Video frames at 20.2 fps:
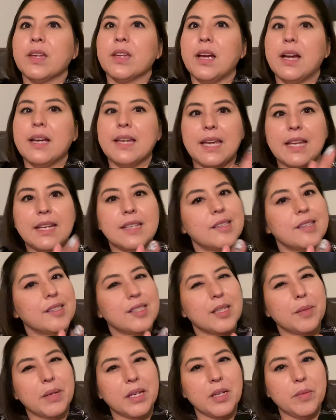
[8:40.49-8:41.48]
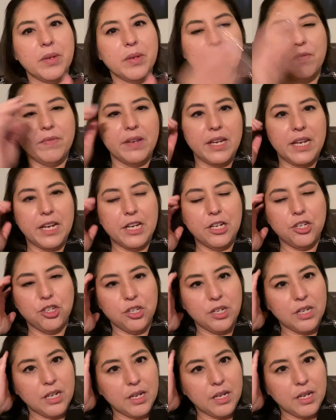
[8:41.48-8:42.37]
again, since I'm gonna be on vacation,